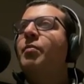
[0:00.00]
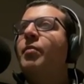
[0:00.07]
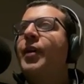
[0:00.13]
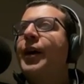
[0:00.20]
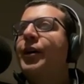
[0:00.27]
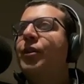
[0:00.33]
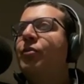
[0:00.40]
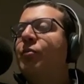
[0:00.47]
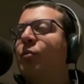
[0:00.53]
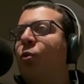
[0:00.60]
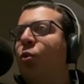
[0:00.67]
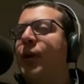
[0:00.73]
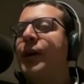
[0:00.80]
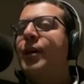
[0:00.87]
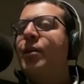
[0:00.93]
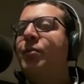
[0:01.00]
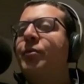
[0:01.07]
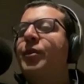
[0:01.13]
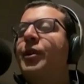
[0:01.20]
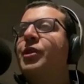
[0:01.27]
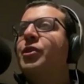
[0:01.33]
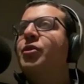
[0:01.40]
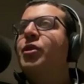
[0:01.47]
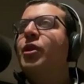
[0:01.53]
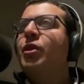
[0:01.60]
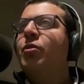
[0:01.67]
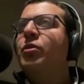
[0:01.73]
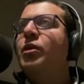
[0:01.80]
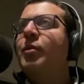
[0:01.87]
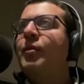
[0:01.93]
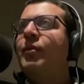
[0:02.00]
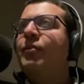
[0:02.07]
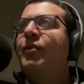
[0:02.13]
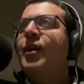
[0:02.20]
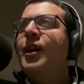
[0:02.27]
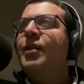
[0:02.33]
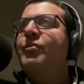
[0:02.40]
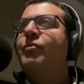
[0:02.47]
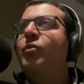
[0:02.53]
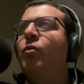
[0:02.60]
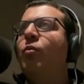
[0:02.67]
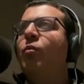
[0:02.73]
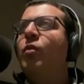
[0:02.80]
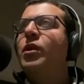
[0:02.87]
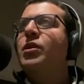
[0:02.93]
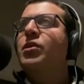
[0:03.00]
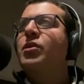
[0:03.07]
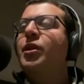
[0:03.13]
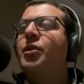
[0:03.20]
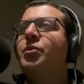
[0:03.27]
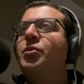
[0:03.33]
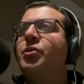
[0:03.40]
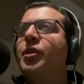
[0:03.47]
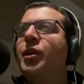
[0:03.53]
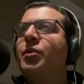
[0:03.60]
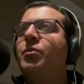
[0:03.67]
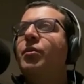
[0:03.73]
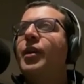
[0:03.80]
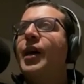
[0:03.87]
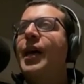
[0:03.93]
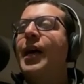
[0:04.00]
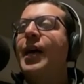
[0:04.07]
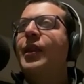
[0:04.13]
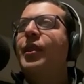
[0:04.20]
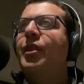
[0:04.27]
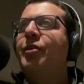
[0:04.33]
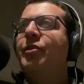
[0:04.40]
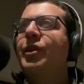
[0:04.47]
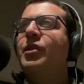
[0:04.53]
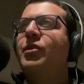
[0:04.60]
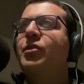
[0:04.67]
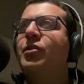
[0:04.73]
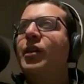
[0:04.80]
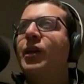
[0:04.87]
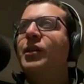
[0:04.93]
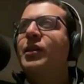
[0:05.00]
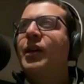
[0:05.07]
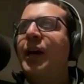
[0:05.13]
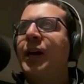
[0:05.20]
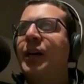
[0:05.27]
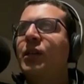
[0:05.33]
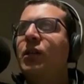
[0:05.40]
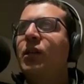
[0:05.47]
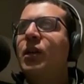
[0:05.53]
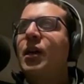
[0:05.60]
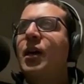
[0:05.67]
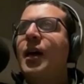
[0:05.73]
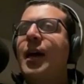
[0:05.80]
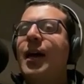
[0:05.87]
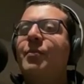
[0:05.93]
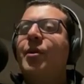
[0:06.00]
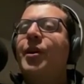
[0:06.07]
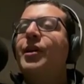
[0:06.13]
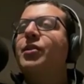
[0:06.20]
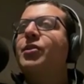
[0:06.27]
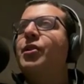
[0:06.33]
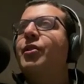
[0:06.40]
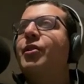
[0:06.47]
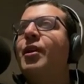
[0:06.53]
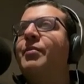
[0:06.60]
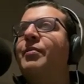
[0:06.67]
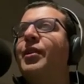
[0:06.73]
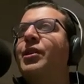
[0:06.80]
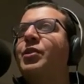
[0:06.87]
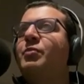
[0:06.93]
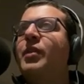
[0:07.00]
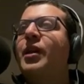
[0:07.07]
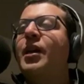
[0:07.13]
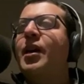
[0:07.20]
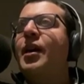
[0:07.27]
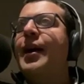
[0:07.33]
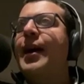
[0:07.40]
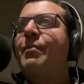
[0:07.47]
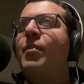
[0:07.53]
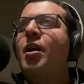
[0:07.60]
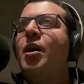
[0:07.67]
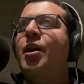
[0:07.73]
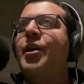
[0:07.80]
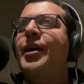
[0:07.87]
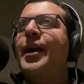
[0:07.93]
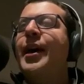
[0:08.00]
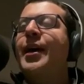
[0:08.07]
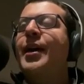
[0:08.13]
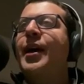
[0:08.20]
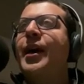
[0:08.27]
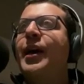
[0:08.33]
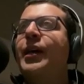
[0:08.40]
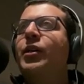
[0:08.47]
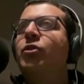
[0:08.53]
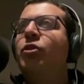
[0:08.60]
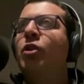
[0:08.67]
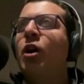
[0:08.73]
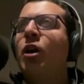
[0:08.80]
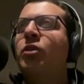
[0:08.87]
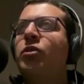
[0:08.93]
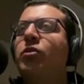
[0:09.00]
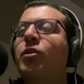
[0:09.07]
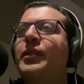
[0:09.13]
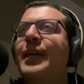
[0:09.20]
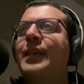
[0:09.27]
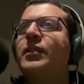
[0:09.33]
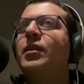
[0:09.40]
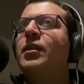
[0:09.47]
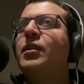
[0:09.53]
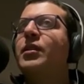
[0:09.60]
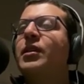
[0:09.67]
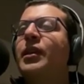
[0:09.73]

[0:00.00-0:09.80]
My mobile number is 055 100 8368, and my Instagram is Mina, mina.dental, dental.